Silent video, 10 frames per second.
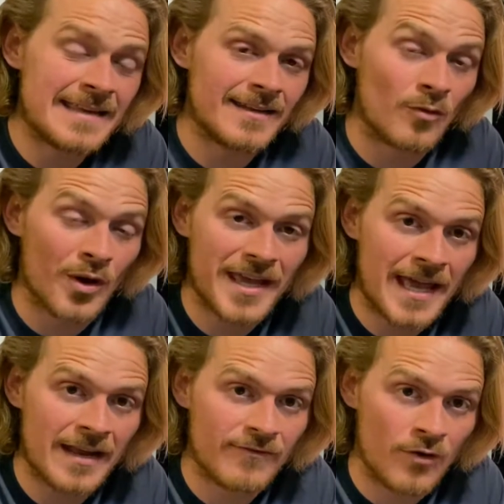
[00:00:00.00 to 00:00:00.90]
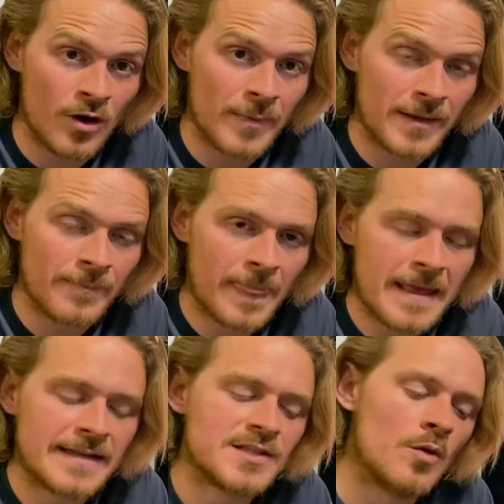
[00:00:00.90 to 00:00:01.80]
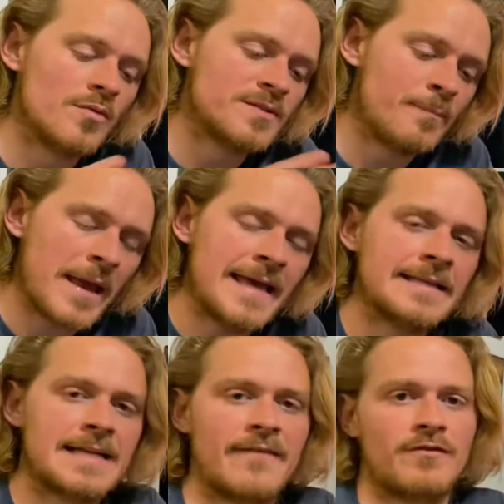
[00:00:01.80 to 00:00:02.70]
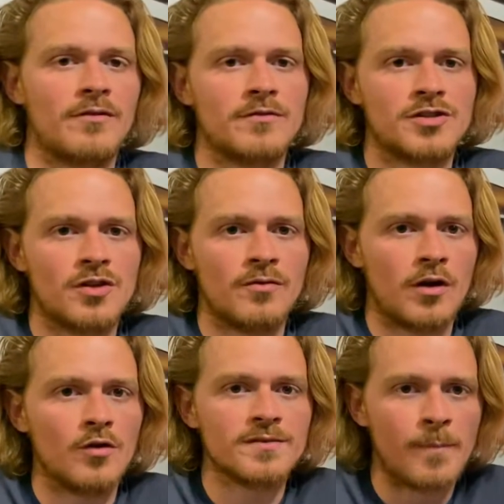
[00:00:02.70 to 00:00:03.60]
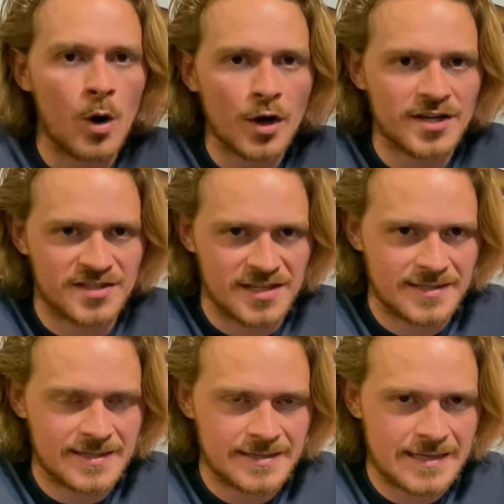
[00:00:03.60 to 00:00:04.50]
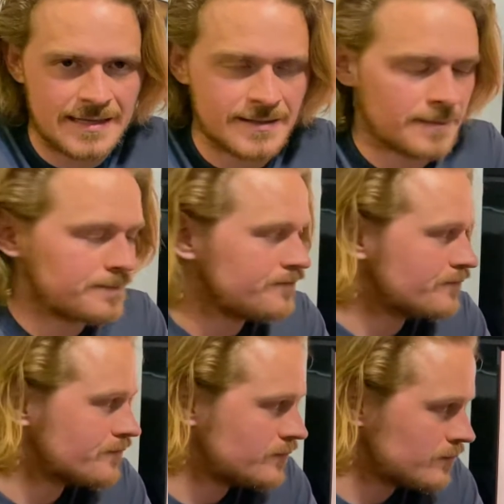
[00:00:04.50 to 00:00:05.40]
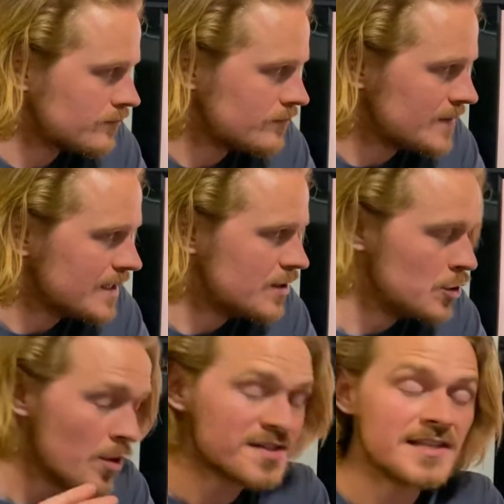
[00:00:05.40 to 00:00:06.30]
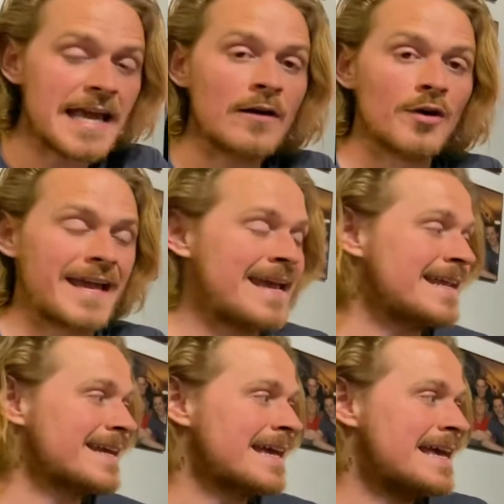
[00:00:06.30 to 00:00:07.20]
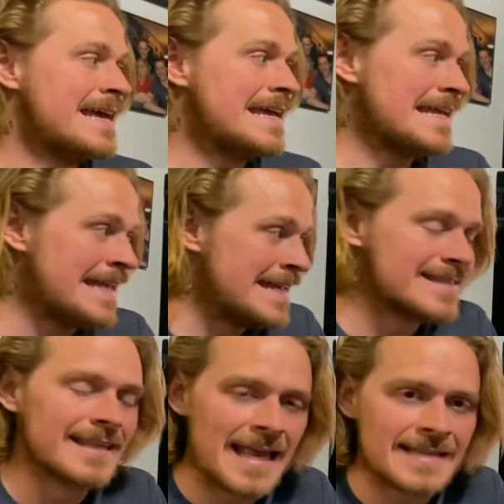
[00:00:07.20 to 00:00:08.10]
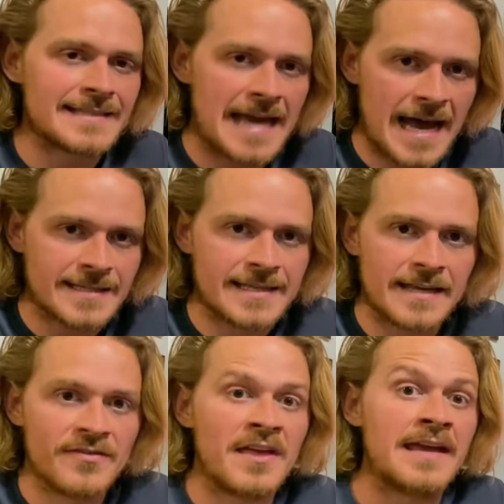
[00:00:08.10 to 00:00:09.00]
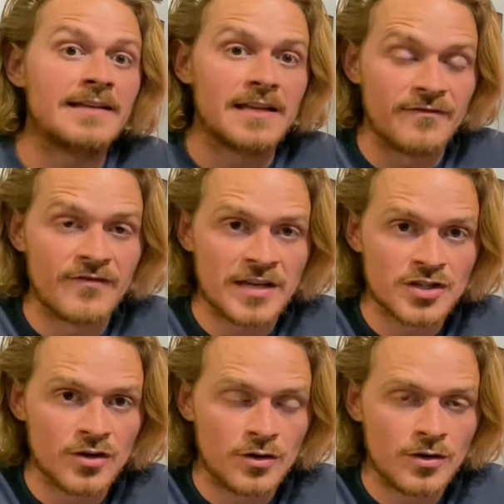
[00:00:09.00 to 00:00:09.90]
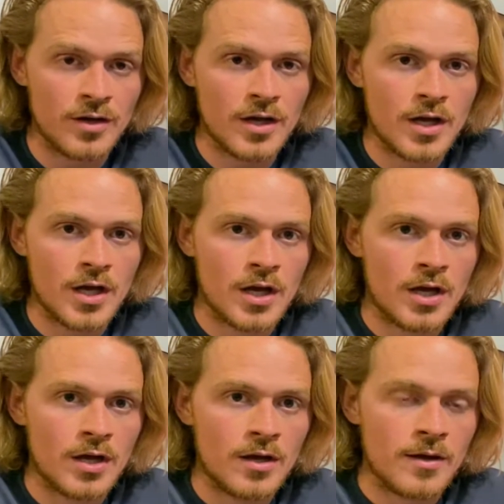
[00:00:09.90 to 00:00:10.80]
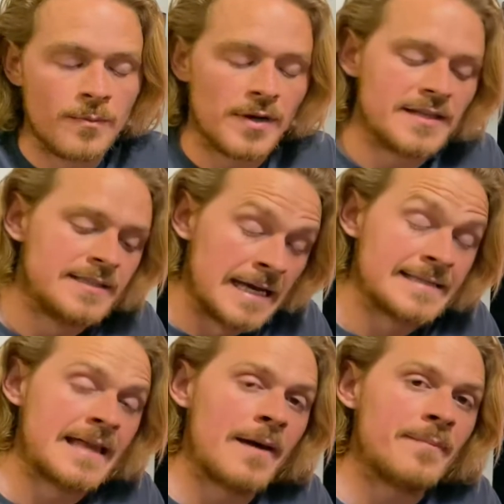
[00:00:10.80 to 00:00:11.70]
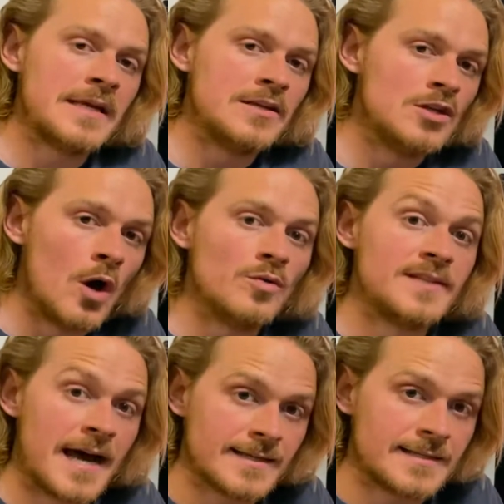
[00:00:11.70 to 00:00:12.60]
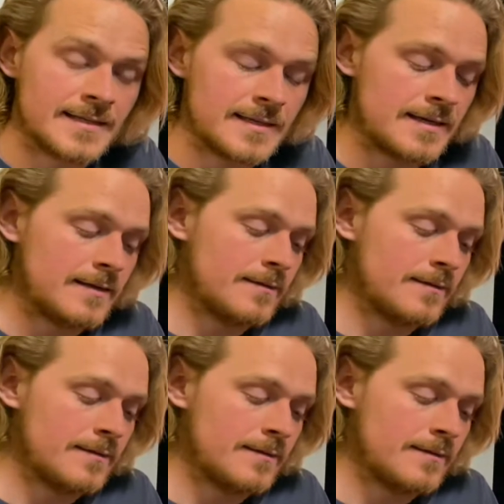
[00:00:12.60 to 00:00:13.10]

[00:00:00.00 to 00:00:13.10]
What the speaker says: in organic farming, until it was banned after it was shown to cause Parkinson's disease. USDA organic is less toxic than conventional, but it does not mean no toxicity.